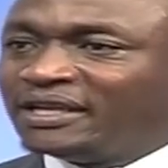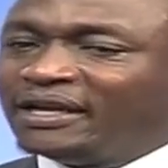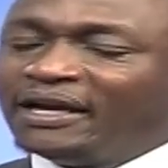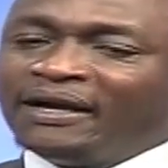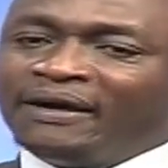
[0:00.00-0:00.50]

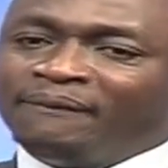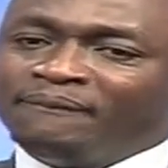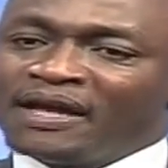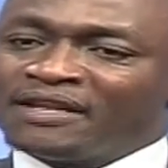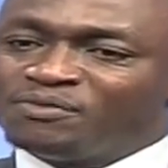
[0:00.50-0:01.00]

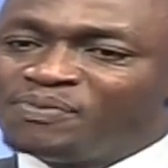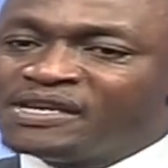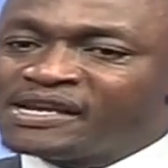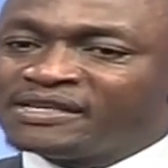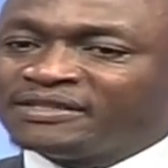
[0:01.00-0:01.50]
as
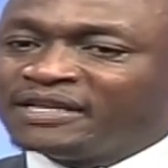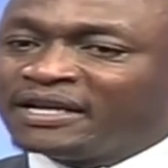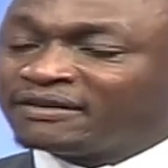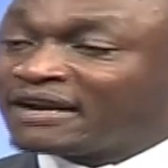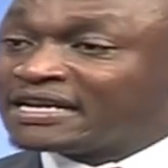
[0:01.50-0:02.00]
Peter's
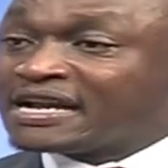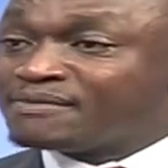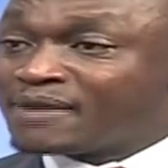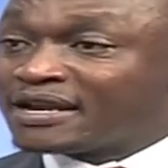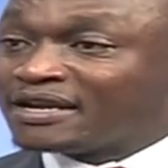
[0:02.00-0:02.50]

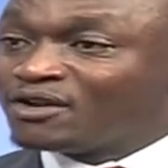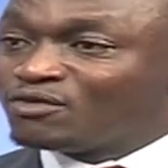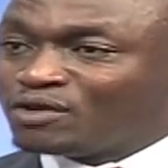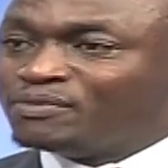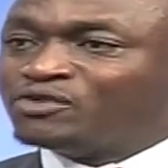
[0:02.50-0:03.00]
right-hand man
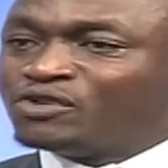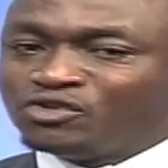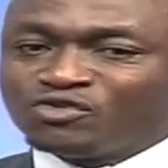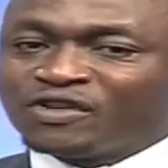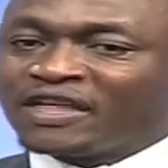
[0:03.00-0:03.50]
will be to
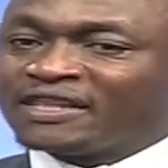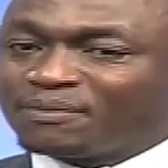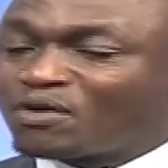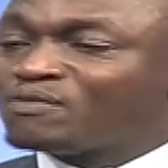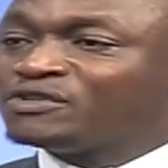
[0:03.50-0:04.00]
ensure that the
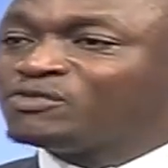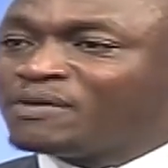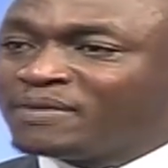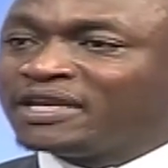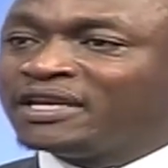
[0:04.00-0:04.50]
promise we are
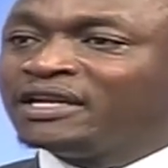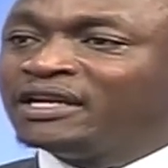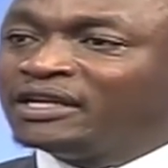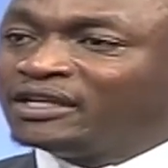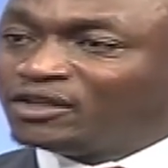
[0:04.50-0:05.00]
making
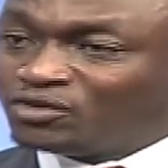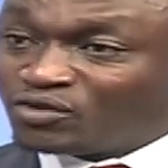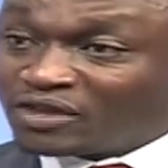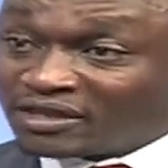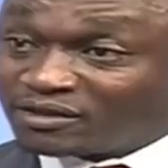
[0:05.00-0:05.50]
to
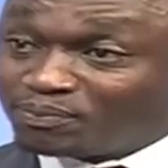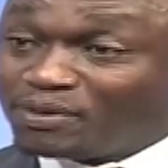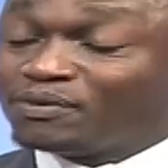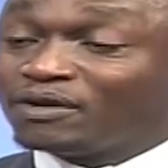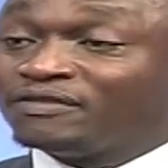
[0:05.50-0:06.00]
the
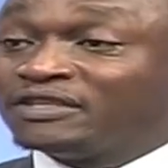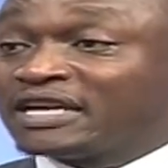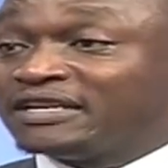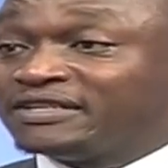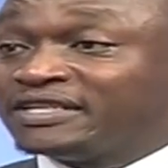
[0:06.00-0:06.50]
people of this
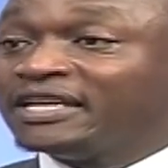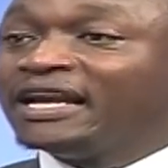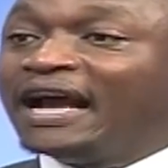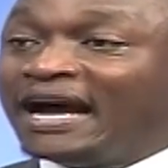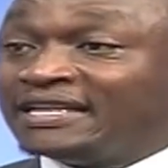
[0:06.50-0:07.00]
country
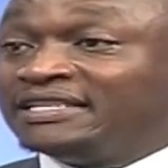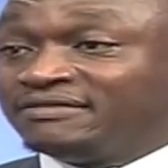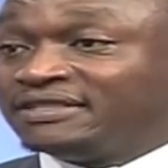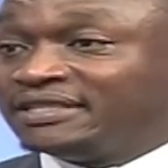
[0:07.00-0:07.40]
are delivered.